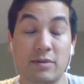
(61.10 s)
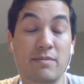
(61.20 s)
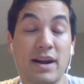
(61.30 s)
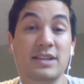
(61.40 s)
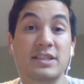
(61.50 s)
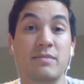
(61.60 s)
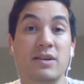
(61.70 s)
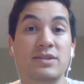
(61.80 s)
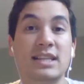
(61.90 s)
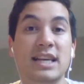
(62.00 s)
compared to
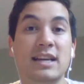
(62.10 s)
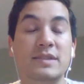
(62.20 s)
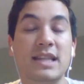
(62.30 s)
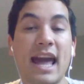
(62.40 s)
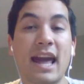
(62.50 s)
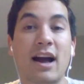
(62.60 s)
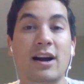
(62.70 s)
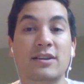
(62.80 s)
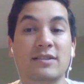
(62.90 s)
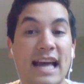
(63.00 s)
most teams, they
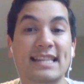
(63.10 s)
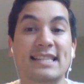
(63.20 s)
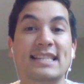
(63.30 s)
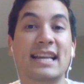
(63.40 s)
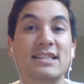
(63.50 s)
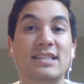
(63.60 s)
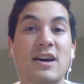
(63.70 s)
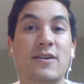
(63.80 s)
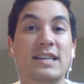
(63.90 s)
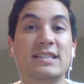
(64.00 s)
are as set in
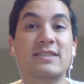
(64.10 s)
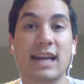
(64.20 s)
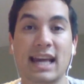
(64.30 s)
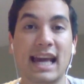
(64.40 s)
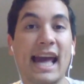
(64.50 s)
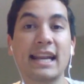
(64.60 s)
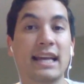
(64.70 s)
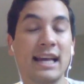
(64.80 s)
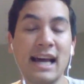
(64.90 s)
stone as you can get.